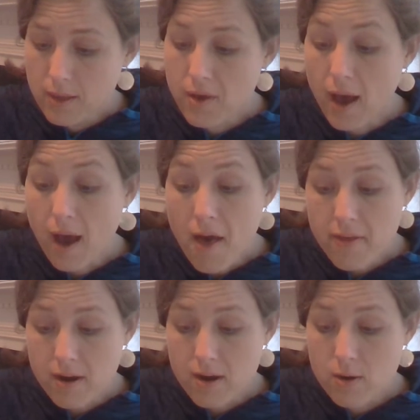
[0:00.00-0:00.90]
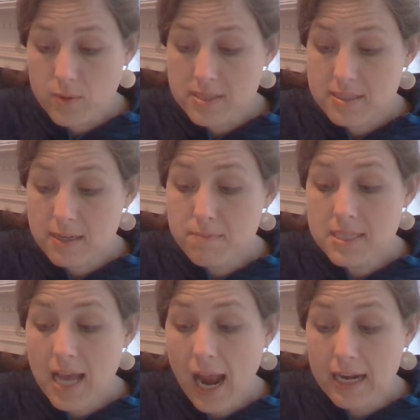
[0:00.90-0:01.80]
The other was some
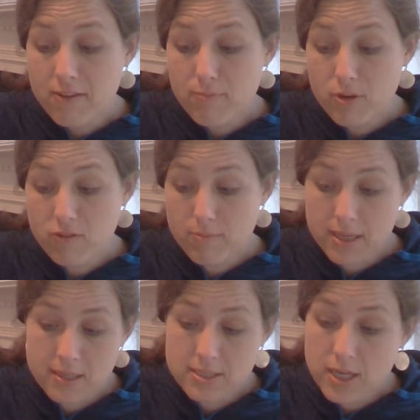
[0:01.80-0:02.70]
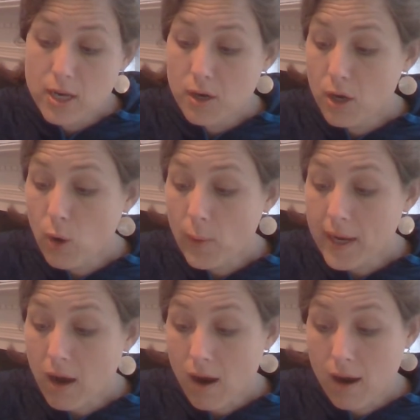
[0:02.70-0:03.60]
tiny movement
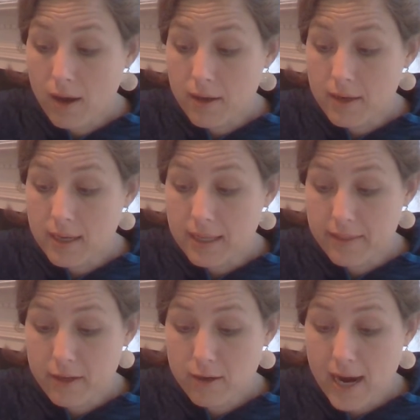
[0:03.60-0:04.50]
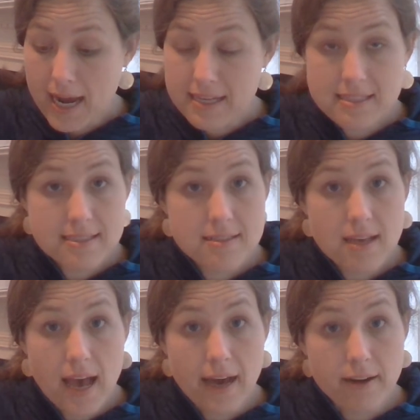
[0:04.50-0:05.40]
going on in the grass
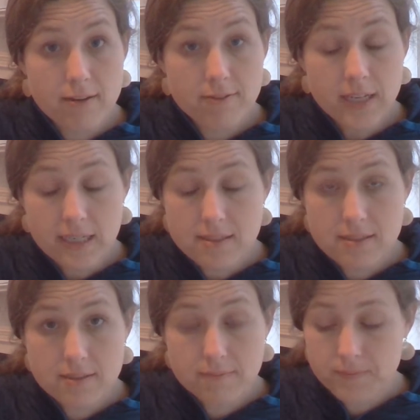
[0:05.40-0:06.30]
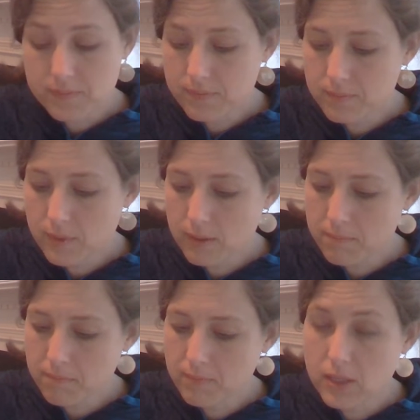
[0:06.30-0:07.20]
at her feet.
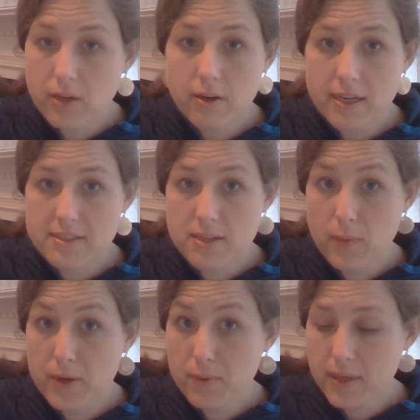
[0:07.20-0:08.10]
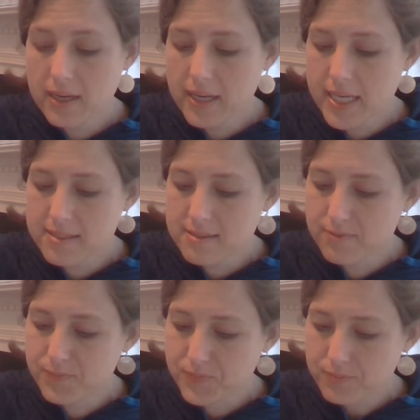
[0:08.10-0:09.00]
Curious, I wonder what it is.